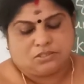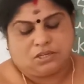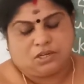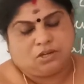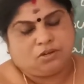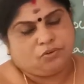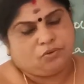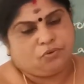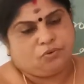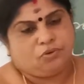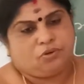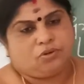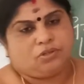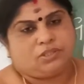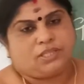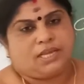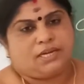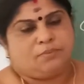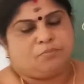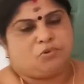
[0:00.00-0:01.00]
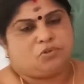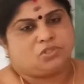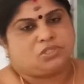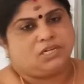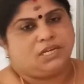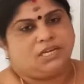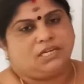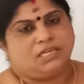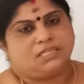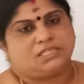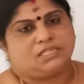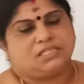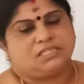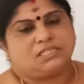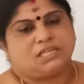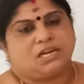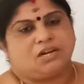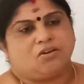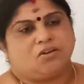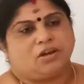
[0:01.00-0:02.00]
You know that mostly
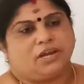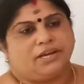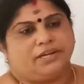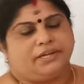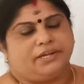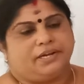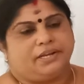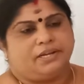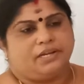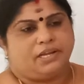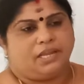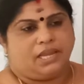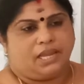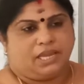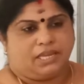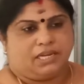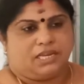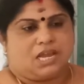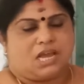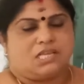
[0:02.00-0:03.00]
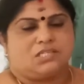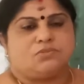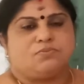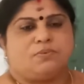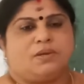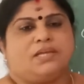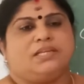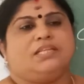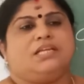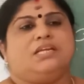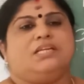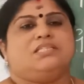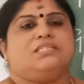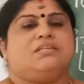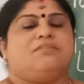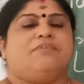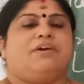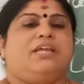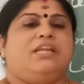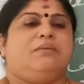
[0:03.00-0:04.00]
industries are located in areas where there is
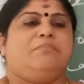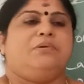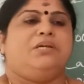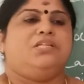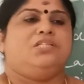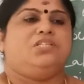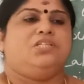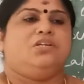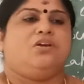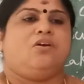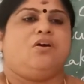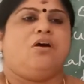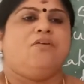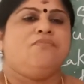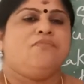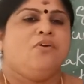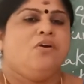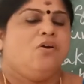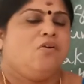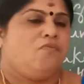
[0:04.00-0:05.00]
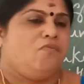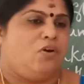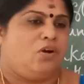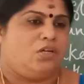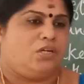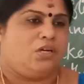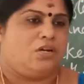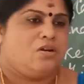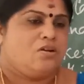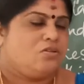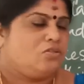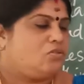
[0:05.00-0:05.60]
availability of water.